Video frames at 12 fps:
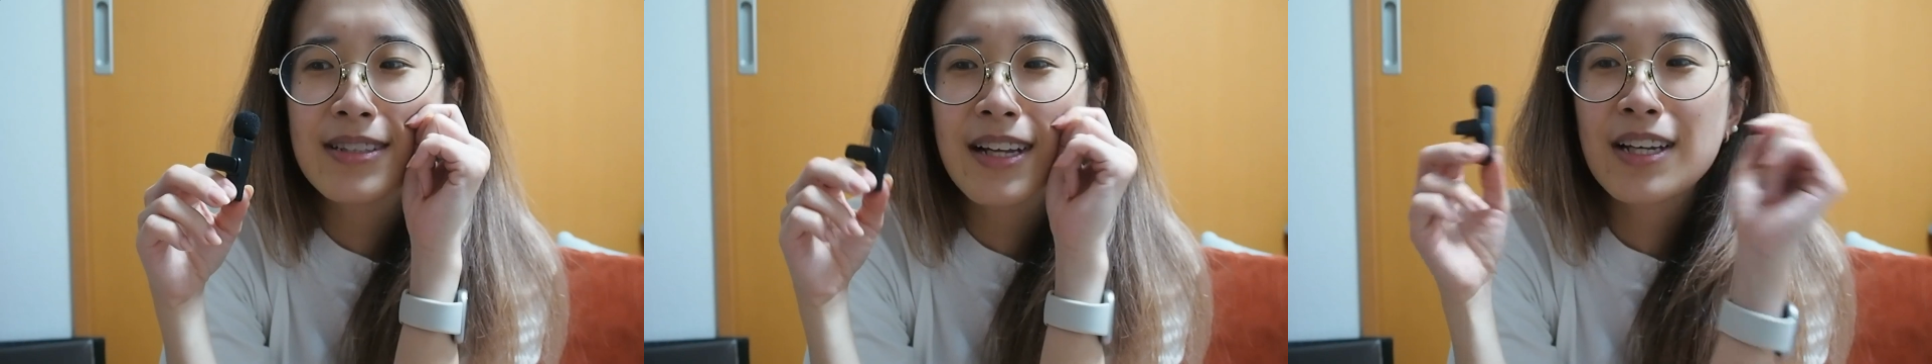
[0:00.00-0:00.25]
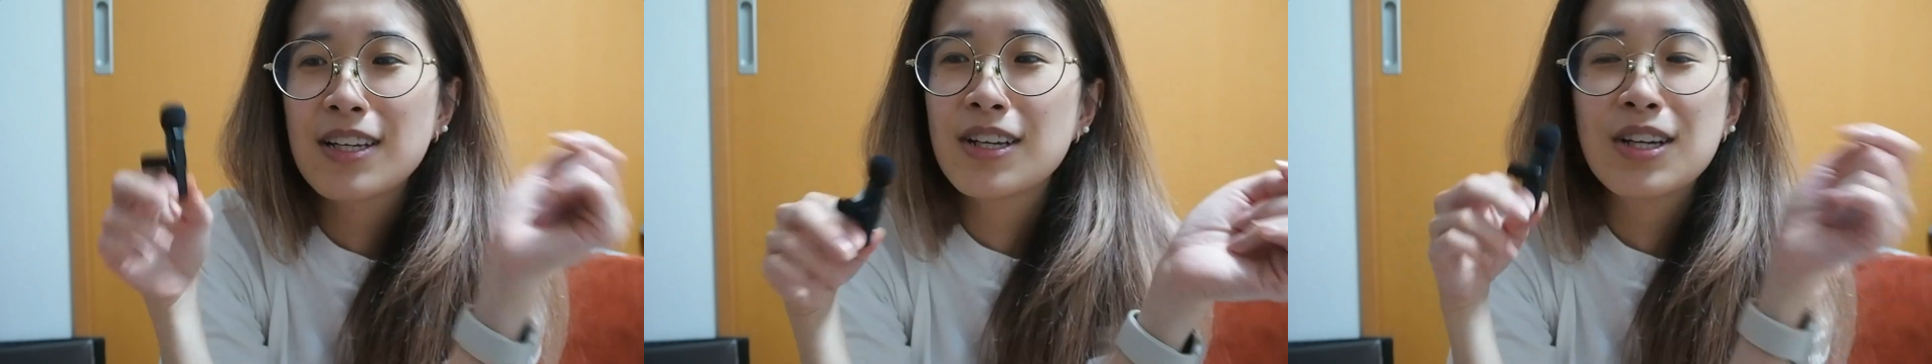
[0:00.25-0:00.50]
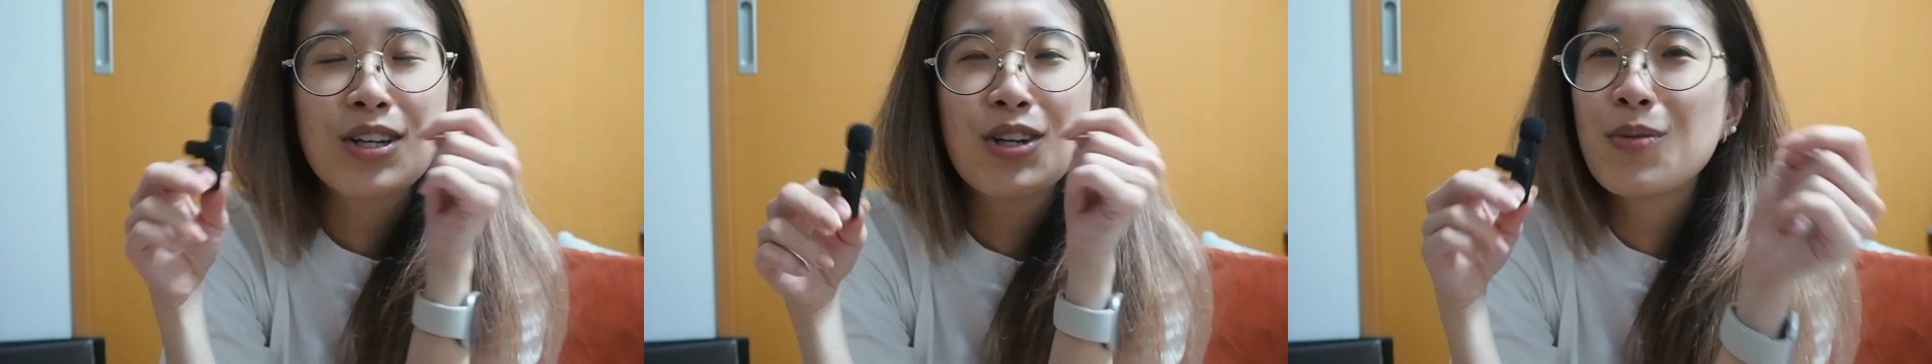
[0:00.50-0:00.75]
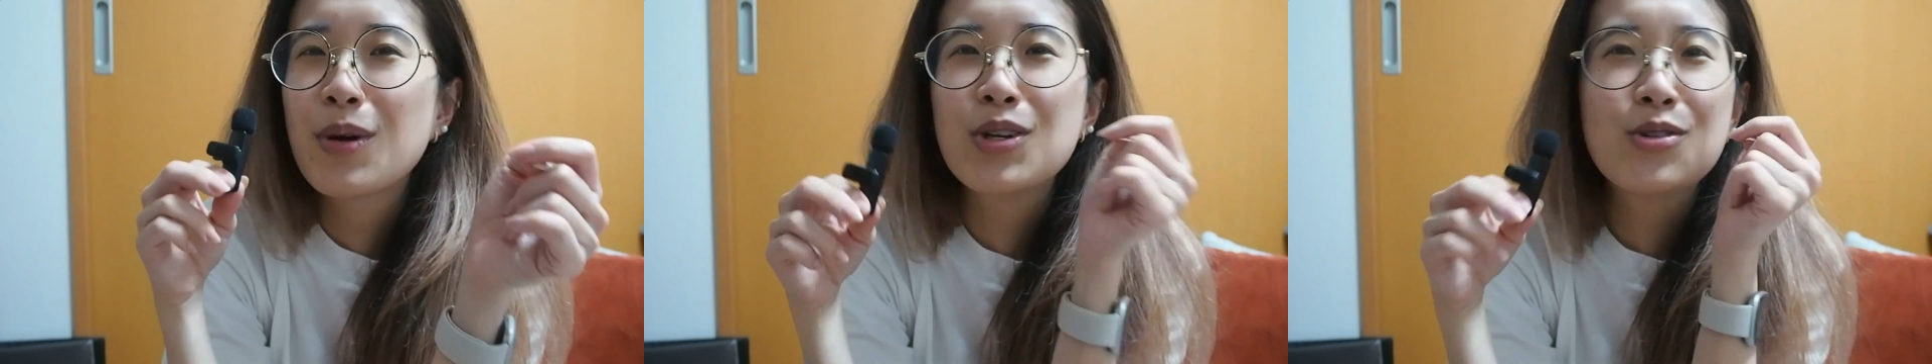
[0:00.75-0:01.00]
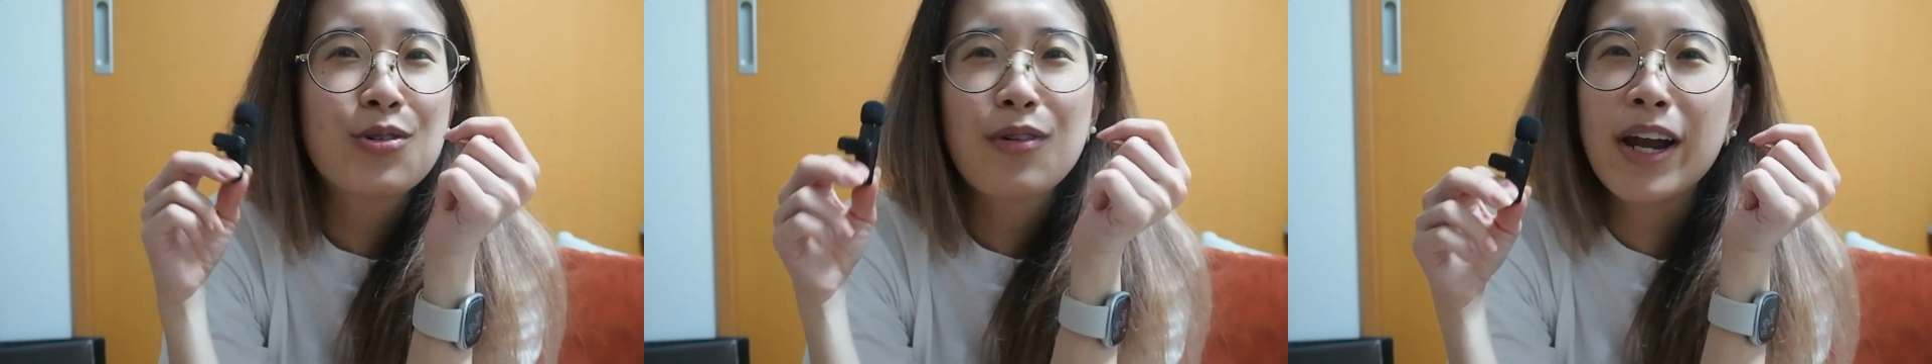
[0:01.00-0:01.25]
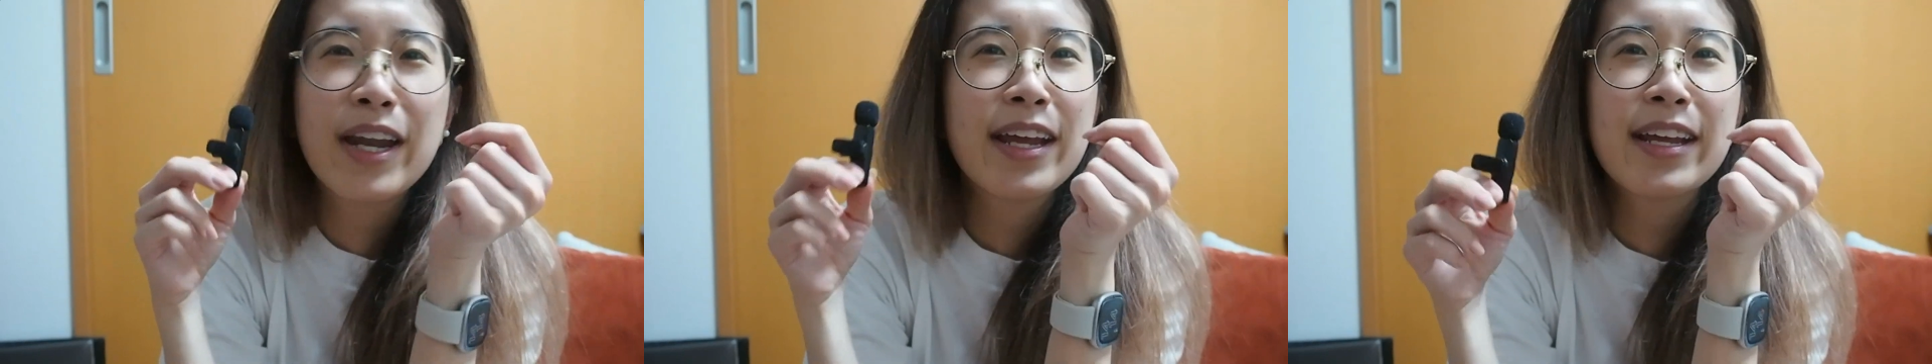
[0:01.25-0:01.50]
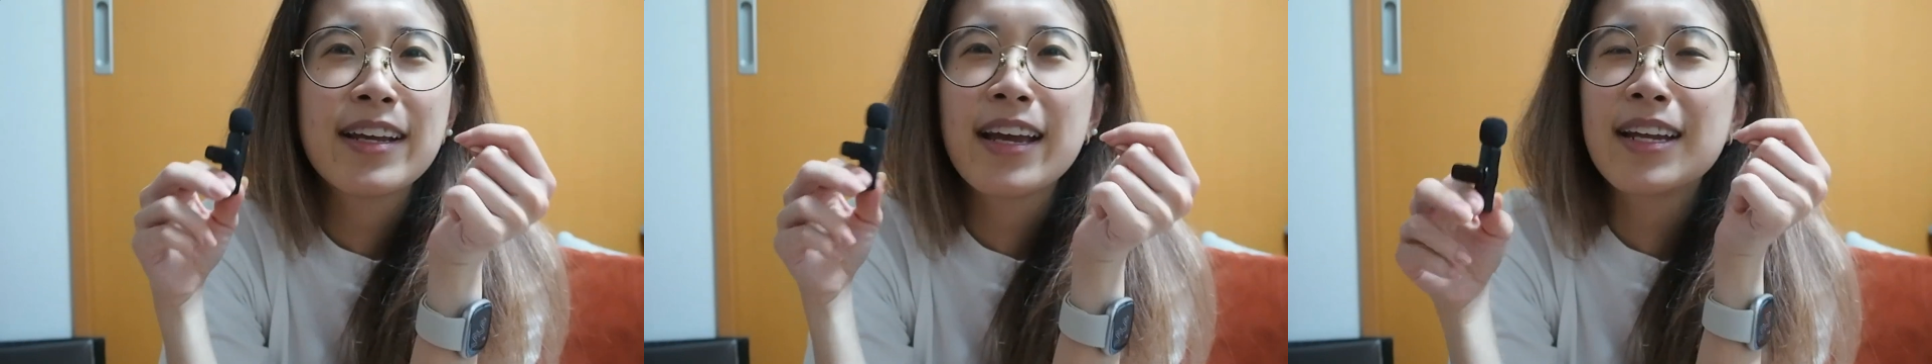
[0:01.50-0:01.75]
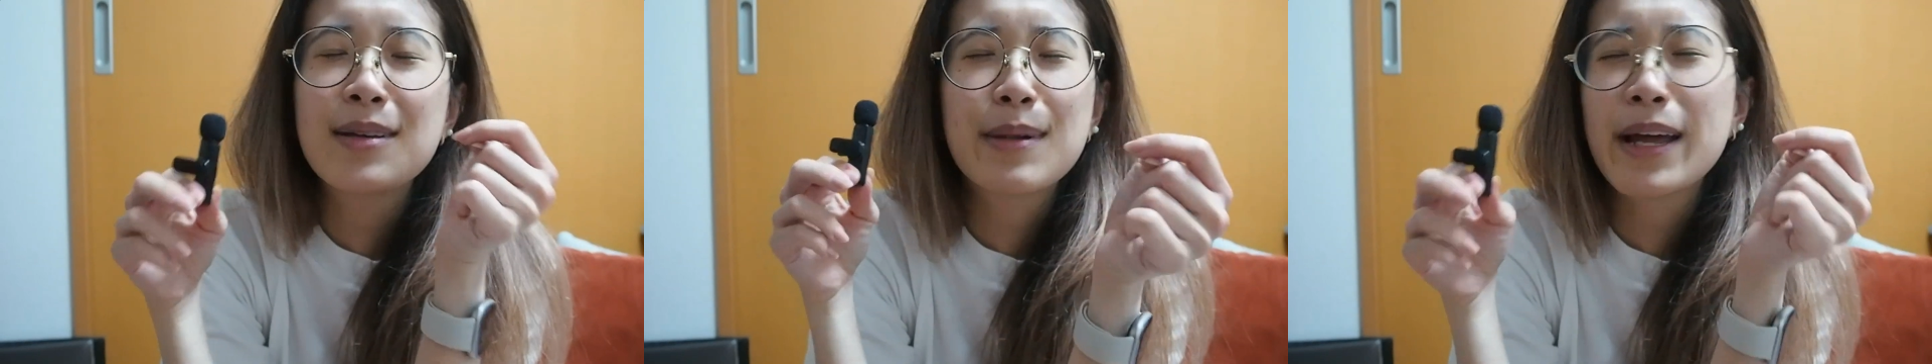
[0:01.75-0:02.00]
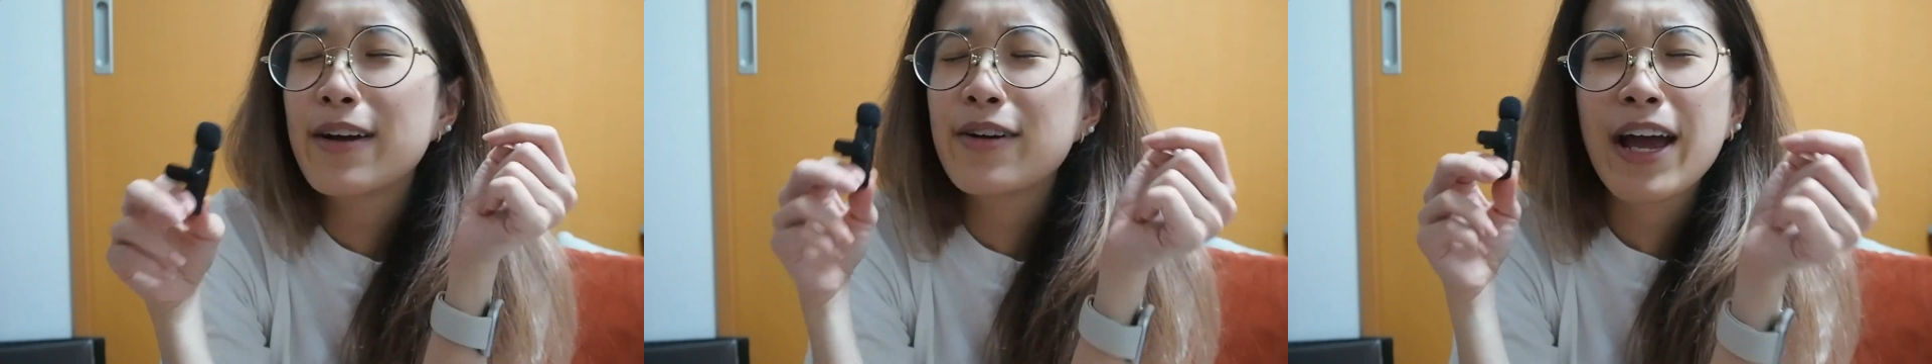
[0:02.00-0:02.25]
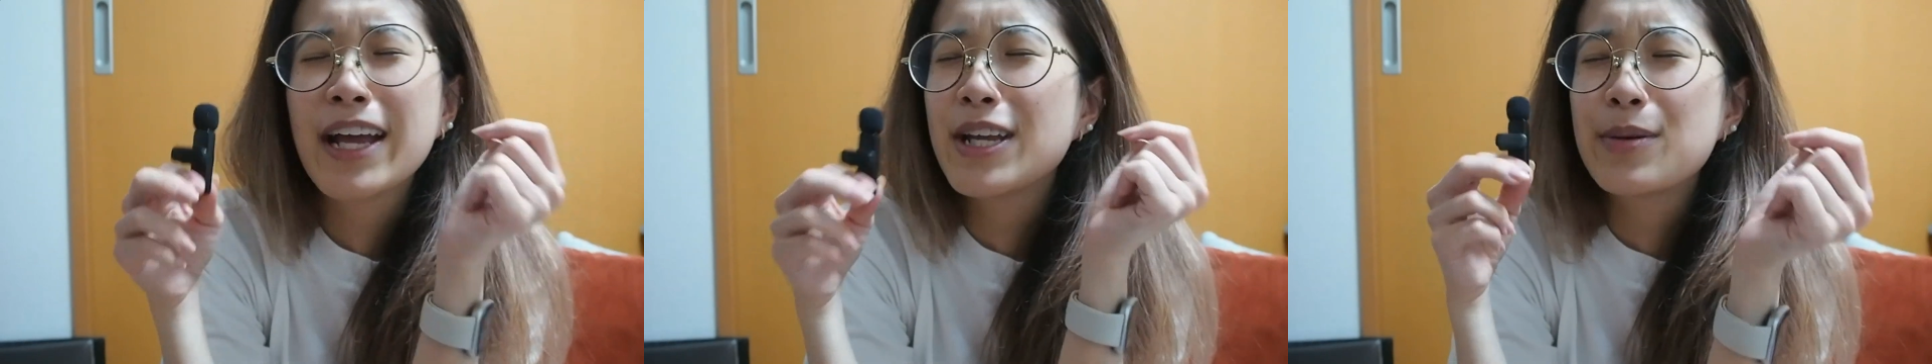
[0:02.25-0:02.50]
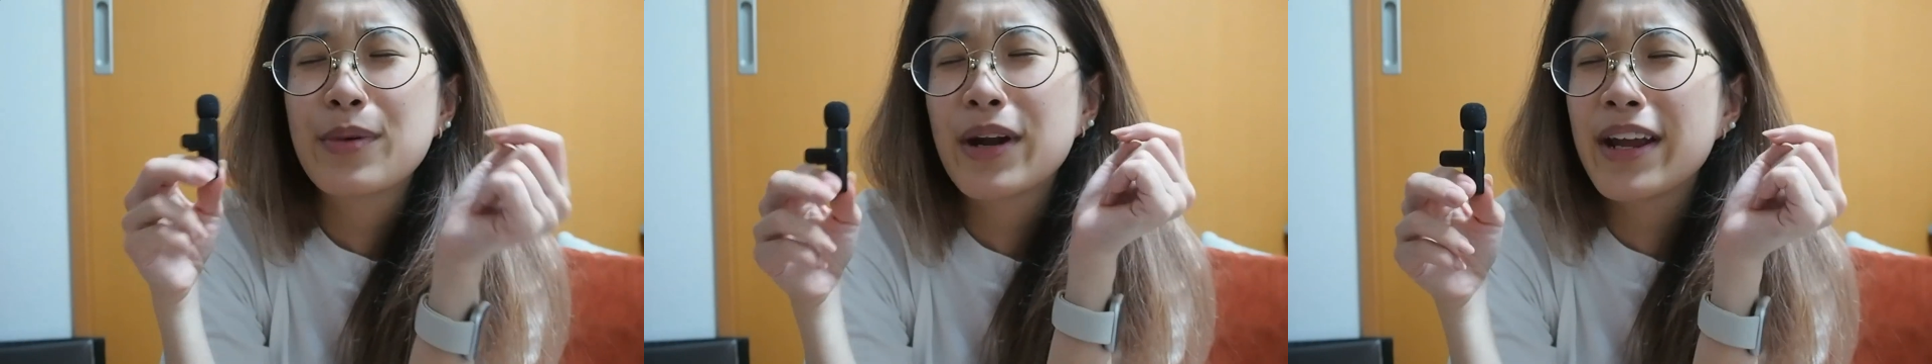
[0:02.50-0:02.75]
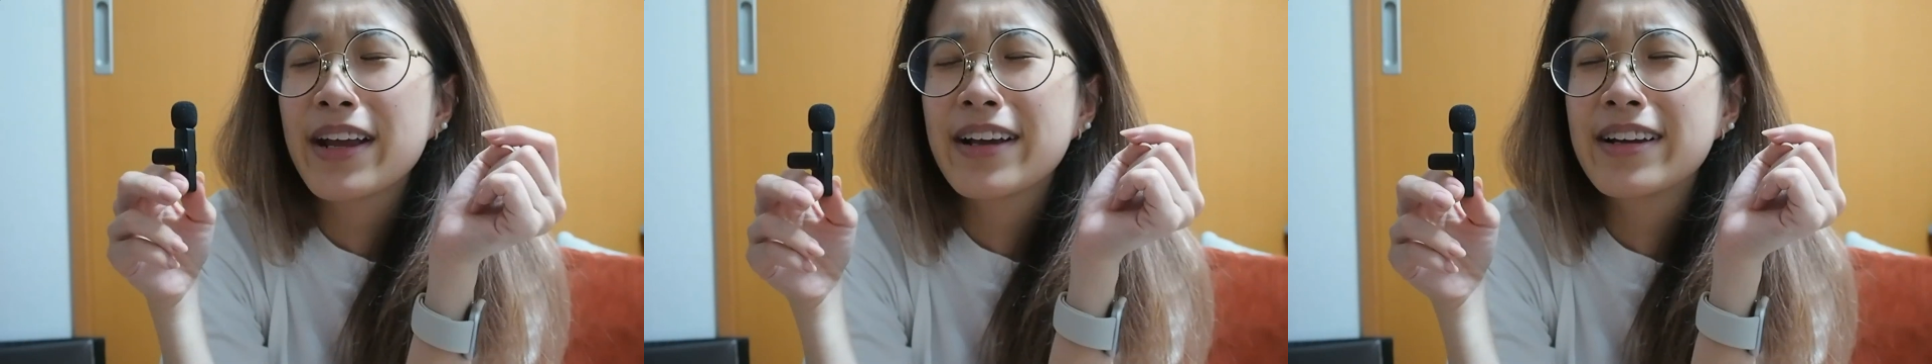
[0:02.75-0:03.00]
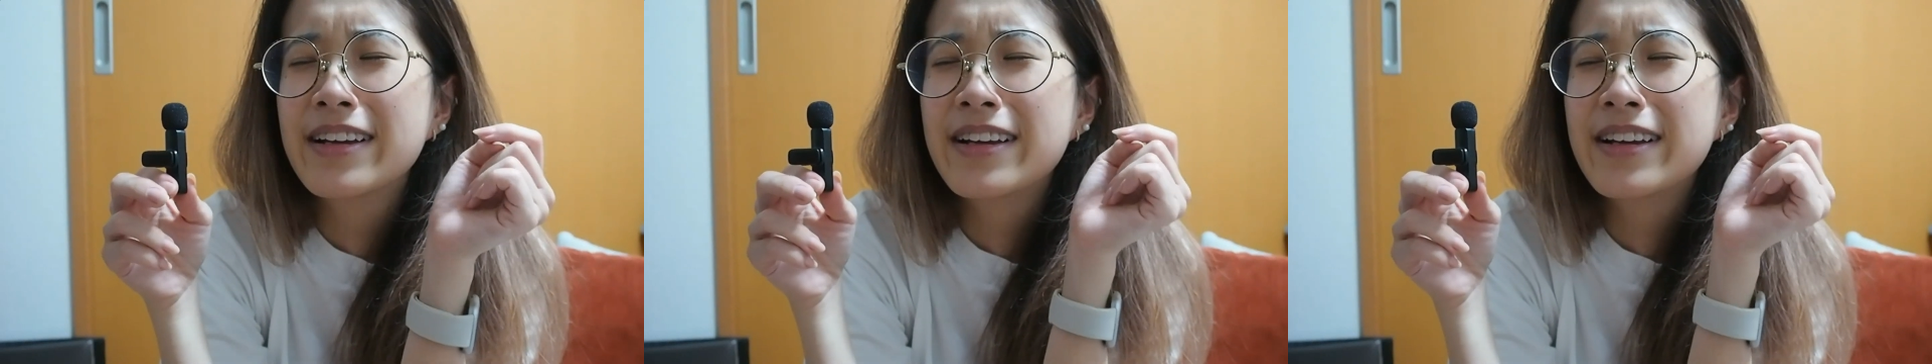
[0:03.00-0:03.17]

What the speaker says: It's like, you know, when you go running and you're like, okay, I need a break.